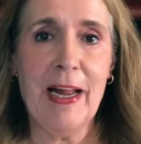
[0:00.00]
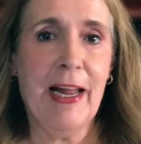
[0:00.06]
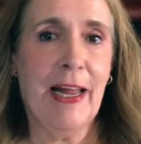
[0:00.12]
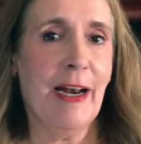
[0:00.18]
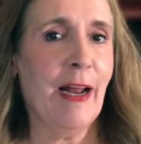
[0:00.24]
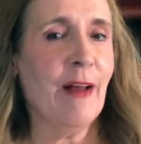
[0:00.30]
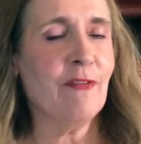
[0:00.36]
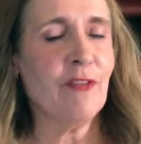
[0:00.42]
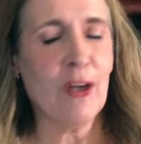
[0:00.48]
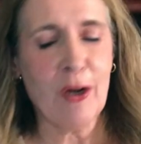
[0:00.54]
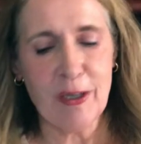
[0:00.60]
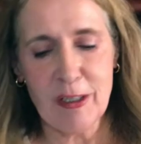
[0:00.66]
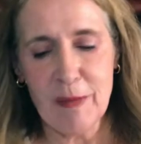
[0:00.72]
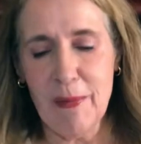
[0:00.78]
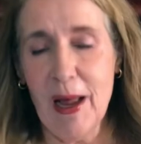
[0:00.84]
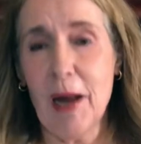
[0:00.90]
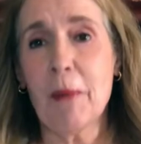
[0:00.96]
and I've
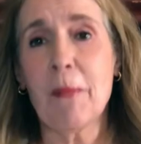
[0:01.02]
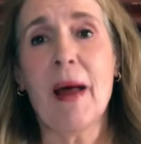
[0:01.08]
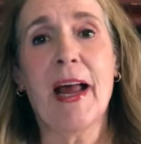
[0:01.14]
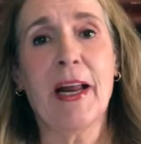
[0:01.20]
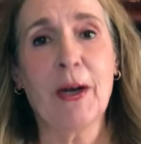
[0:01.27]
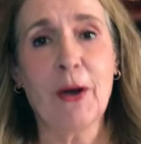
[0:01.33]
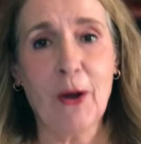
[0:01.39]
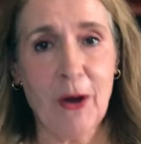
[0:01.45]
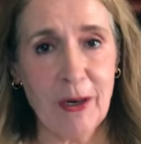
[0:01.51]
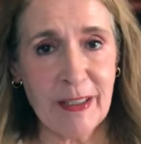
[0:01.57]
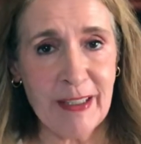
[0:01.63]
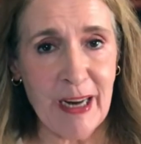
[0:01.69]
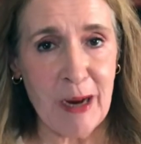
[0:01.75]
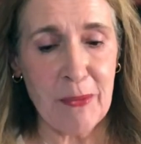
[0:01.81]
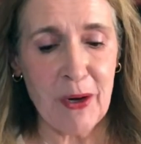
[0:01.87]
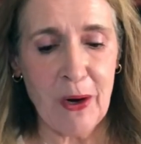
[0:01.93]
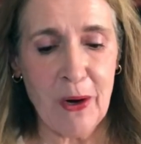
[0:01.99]
talked about them a long
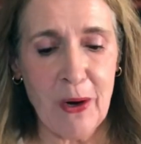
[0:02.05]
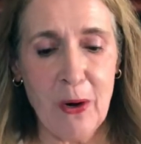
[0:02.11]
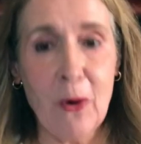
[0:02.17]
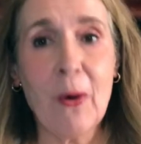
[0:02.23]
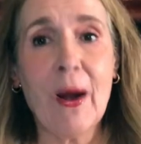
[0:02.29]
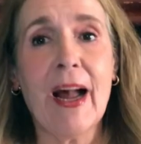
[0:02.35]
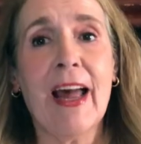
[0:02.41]
time ago,